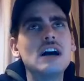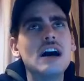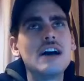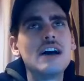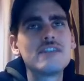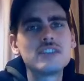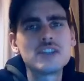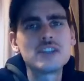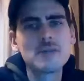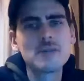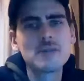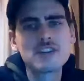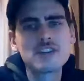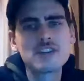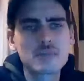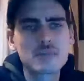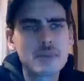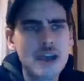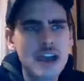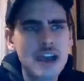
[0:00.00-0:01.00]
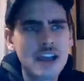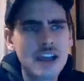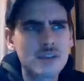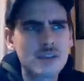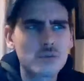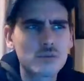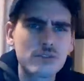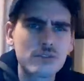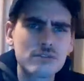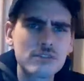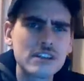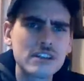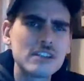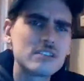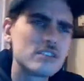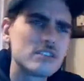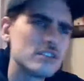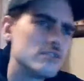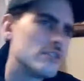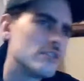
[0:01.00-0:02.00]
Every time I check back, I think we're
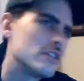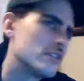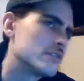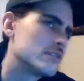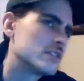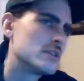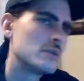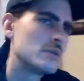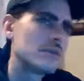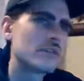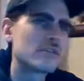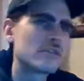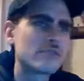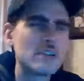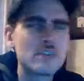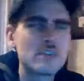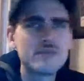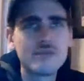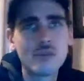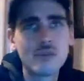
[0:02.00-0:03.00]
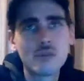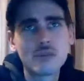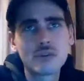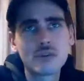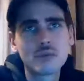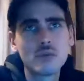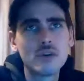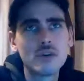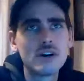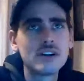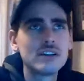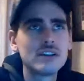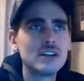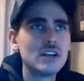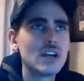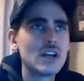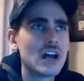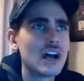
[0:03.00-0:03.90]
3-2, 2-3, 4-1.